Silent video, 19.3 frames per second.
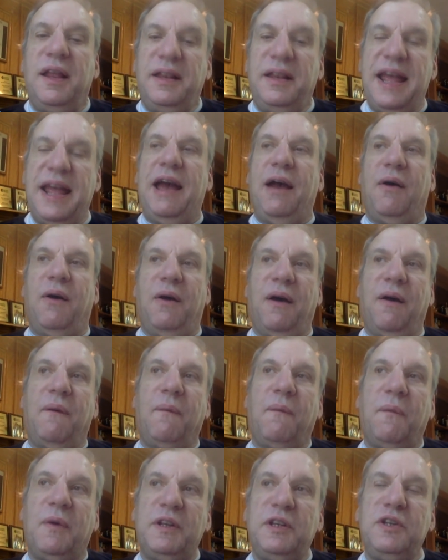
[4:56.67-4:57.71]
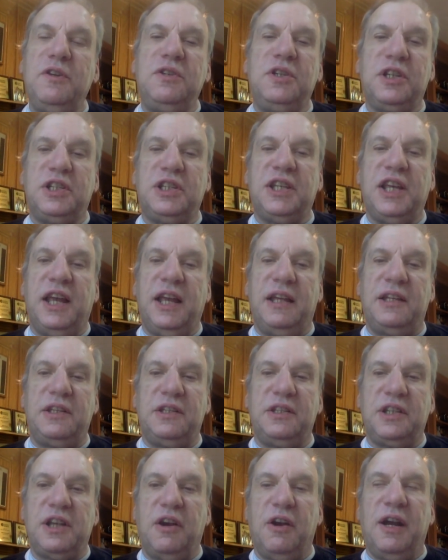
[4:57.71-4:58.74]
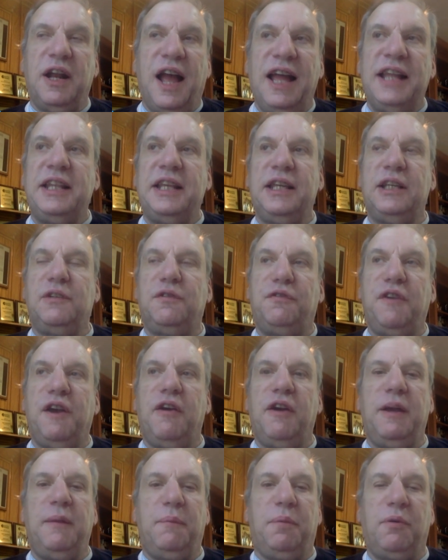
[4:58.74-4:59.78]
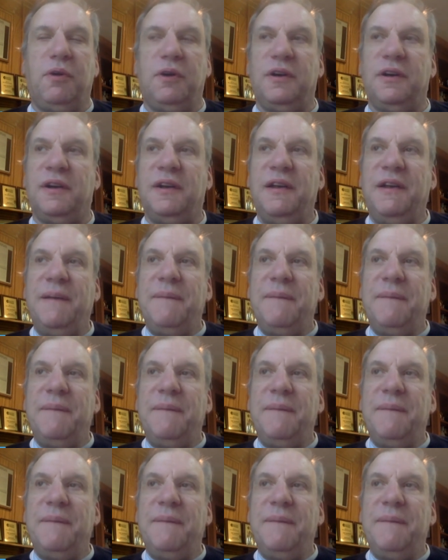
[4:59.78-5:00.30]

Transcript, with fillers: Now, what you just mm-hmm. said, Sharon, I think is very important.